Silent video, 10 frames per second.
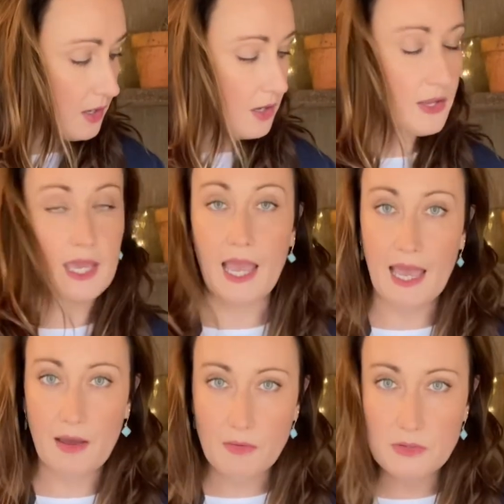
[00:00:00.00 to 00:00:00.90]
Okay,
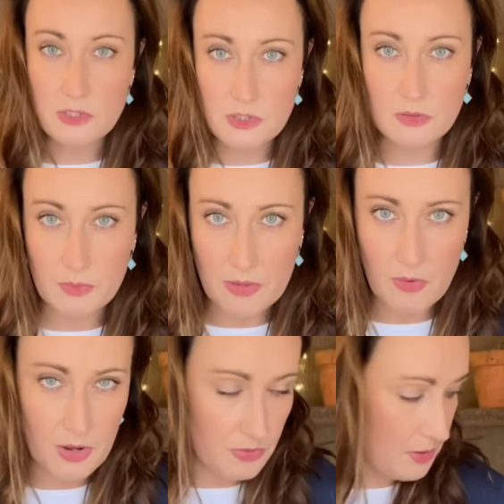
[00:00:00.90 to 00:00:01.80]
how do we
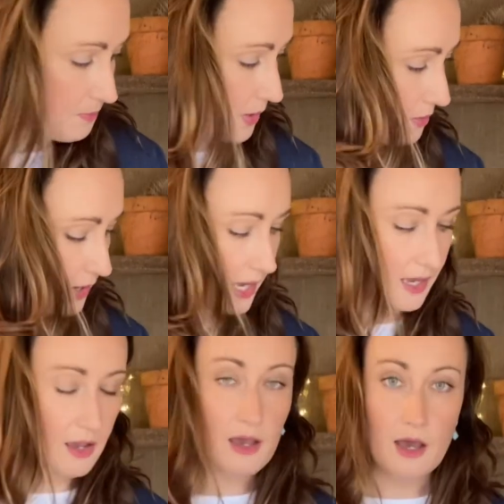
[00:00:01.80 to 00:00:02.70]
grow them?
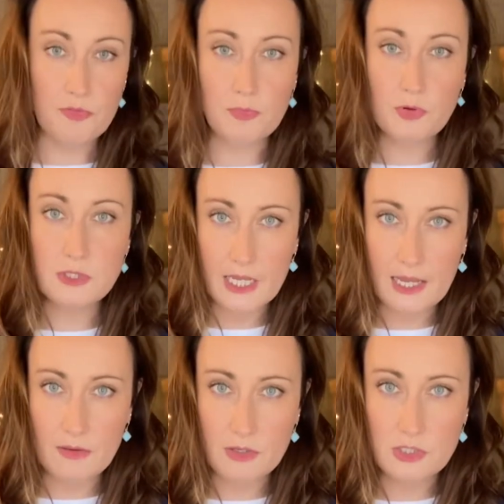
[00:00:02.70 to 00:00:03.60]
Okay, I've brought
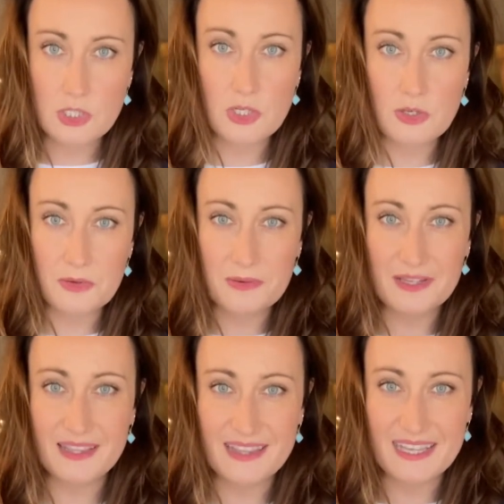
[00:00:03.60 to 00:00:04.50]
down to
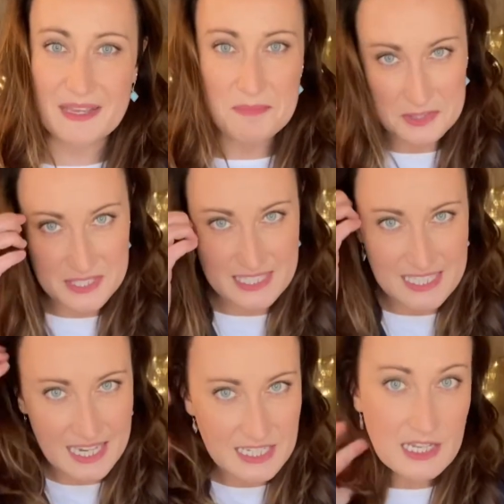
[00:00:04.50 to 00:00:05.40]
the potting
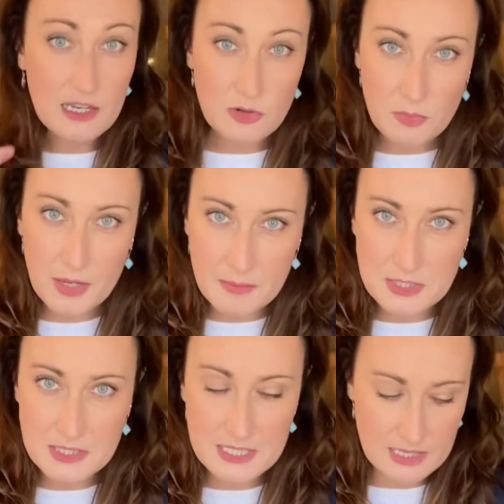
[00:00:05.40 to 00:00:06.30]
shed. Normally I would
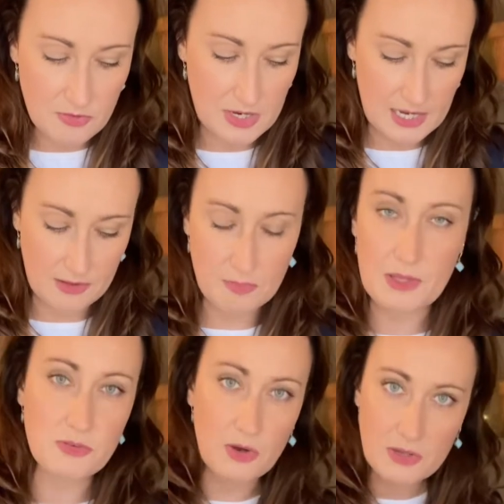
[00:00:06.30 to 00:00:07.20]
do this in the greenhouse, but I
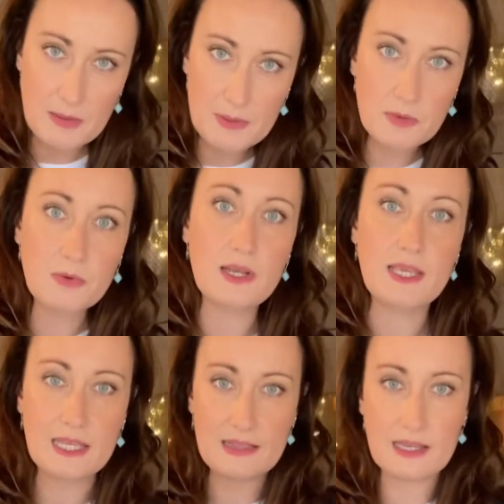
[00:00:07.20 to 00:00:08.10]
thought I'll keep it all
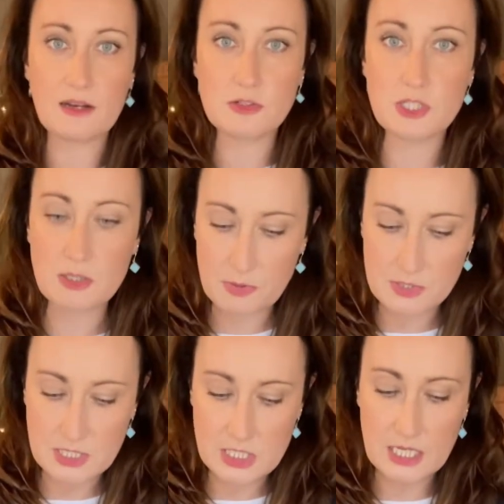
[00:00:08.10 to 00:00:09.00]
easy and I'll do it in the
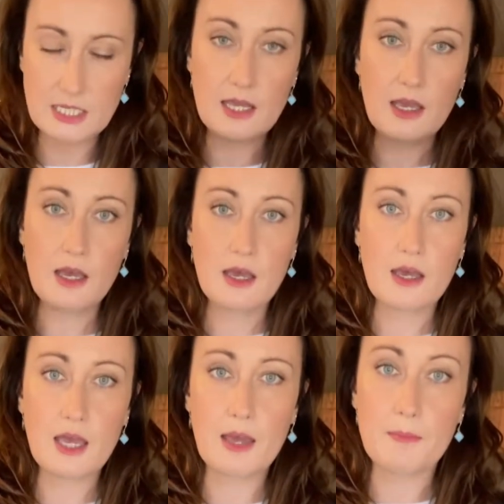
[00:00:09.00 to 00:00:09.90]
potting shed.
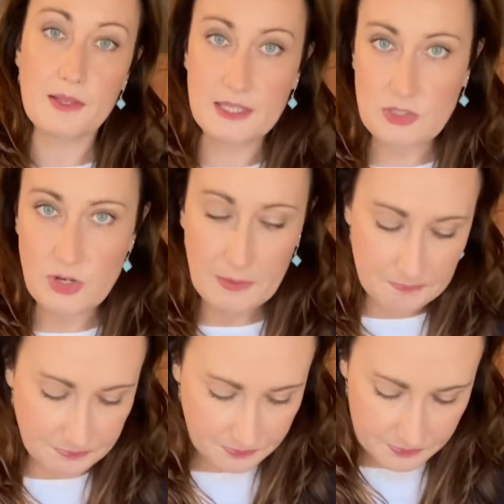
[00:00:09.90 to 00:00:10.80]
A seed tray,
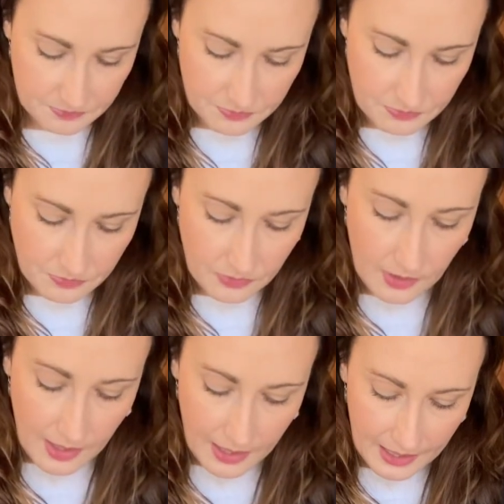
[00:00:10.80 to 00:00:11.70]

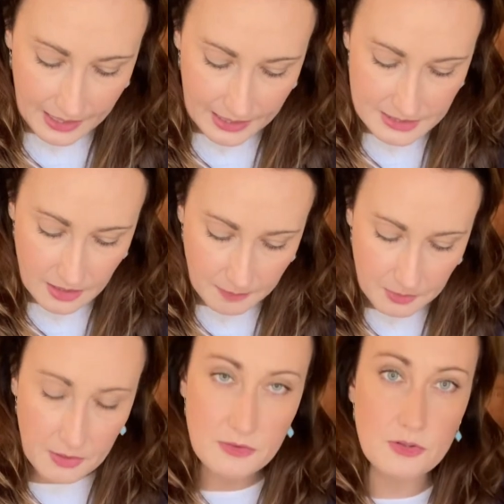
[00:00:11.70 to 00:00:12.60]
and I'm
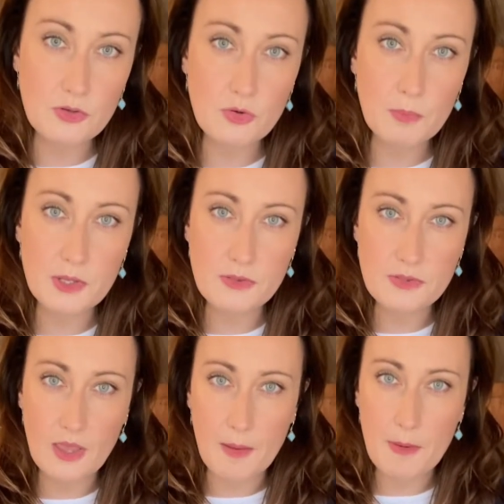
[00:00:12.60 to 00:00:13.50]
going to put
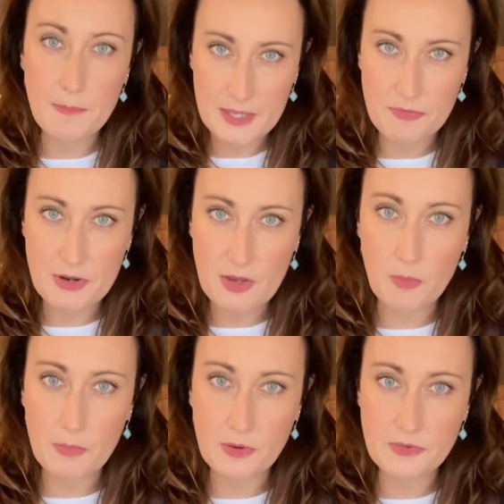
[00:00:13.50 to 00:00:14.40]
some peat-free
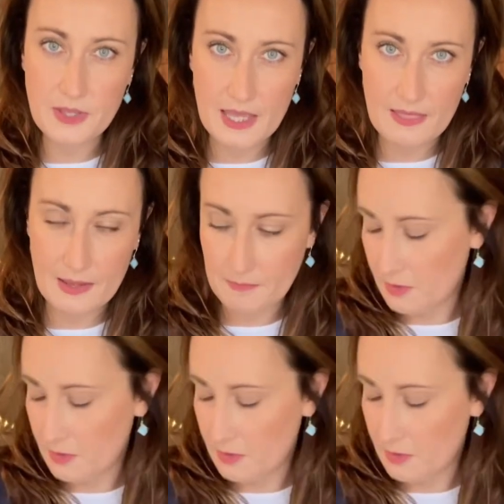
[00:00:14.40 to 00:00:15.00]
compost in that.